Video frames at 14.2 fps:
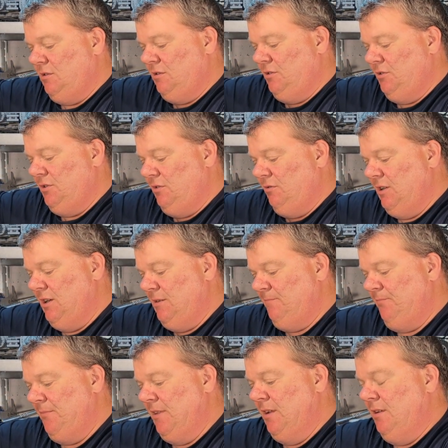undo that.
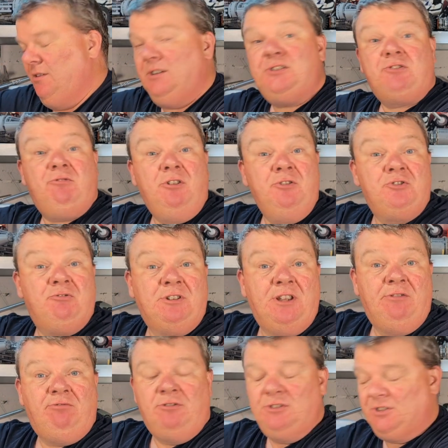The screws are a
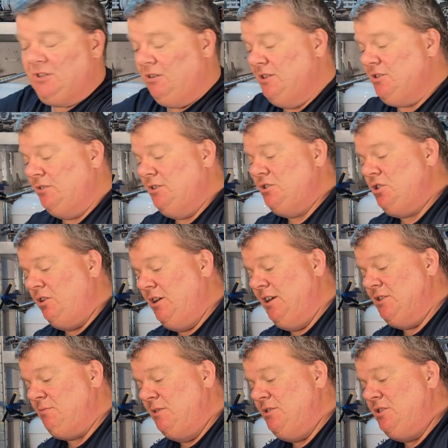different size on the
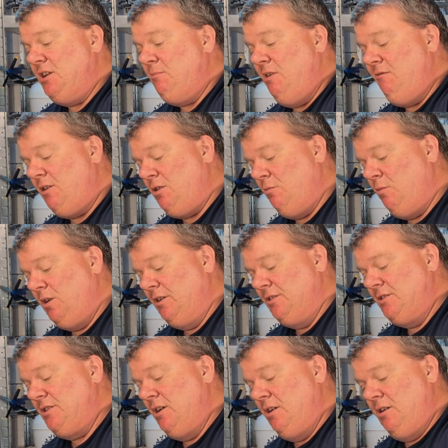Chinese one to the American
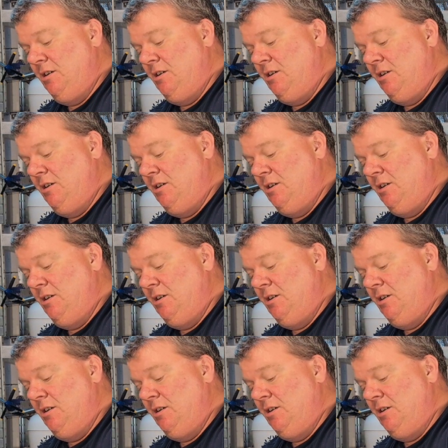ones.